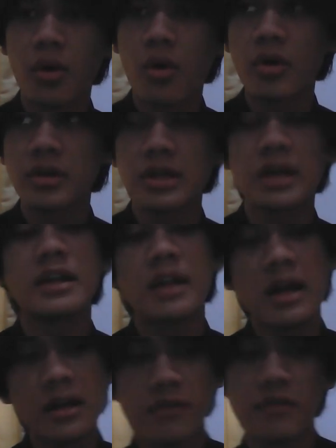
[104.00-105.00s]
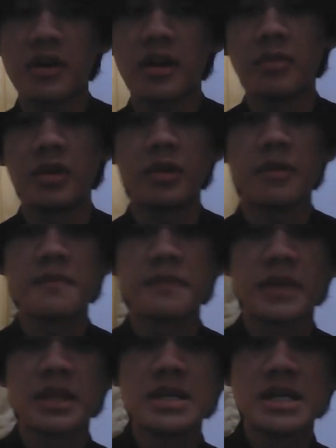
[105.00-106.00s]
on another variable.
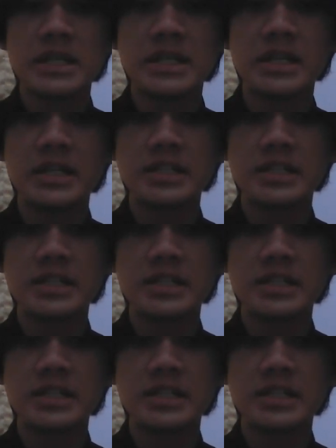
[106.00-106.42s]
This